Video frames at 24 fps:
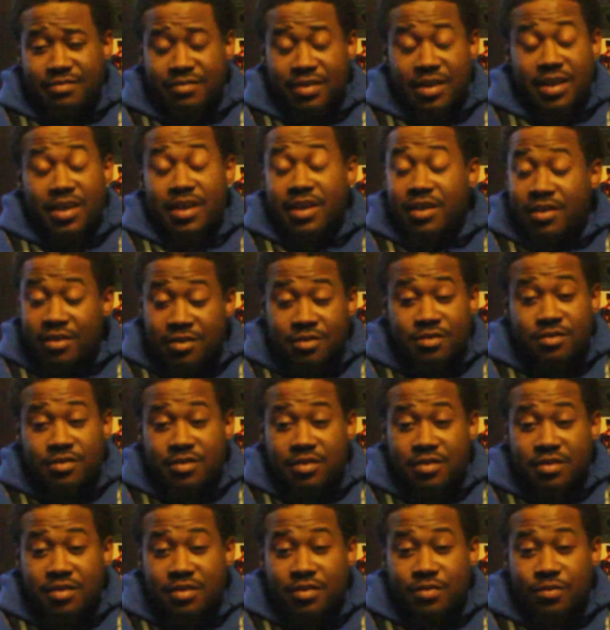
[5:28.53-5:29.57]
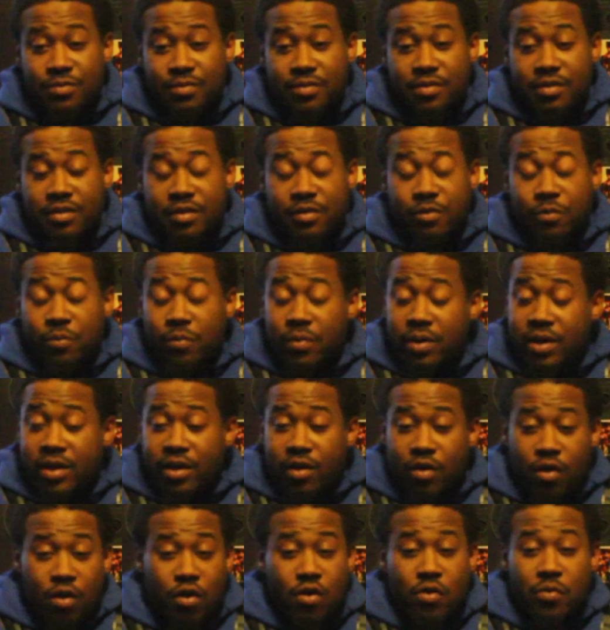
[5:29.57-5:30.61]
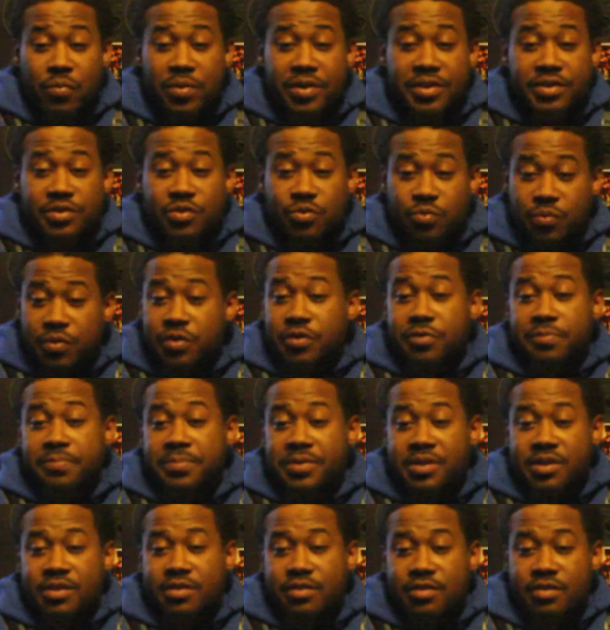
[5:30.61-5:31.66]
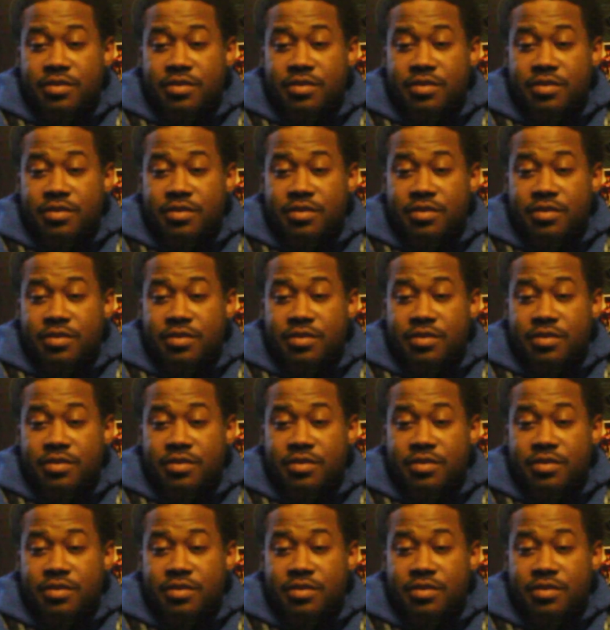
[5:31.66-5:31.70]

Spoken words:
It is what it always will be.